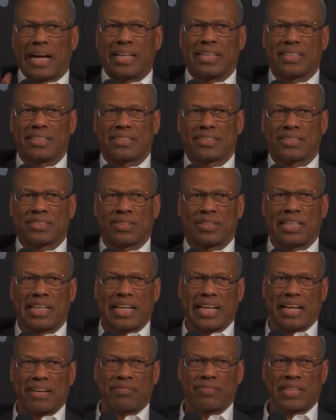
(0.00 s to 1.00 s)
it, so they
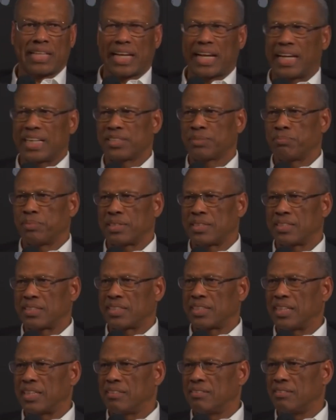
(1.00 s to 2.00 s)
have cash, but it's
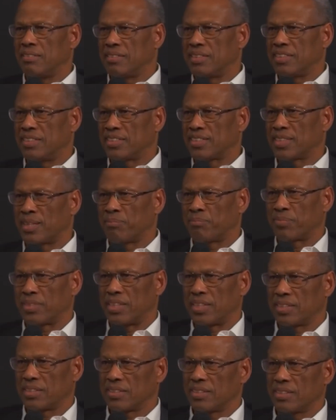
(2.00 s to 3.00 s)
earning
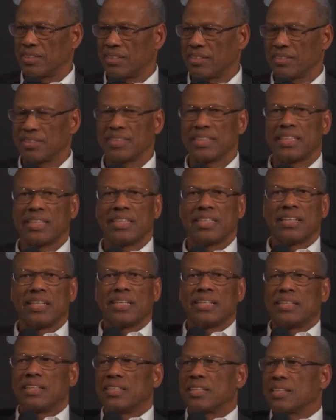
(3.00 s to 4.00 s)
something.
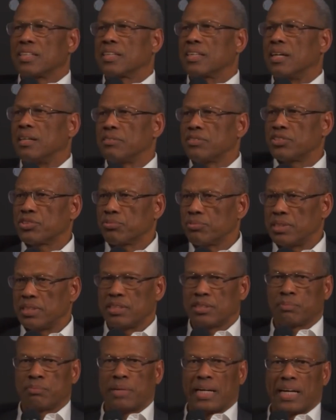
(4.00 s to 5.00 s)

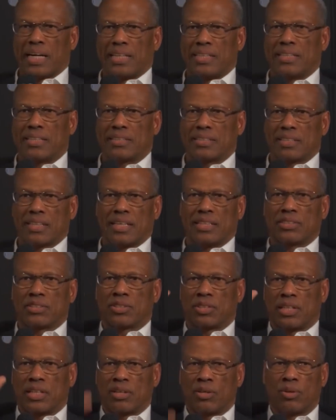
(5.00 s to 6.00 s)
Countries buy it, and
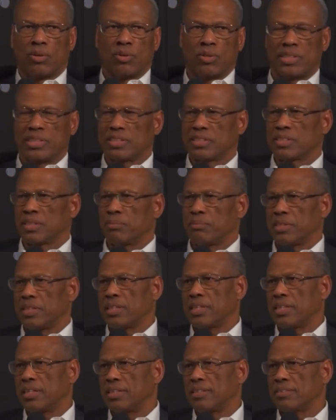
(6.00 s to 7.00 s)
so they're holding some of
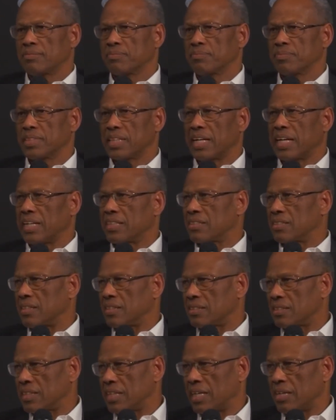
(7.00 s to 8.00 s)
their
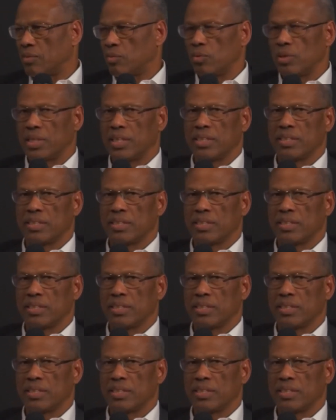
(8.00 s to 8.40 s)
assets that way.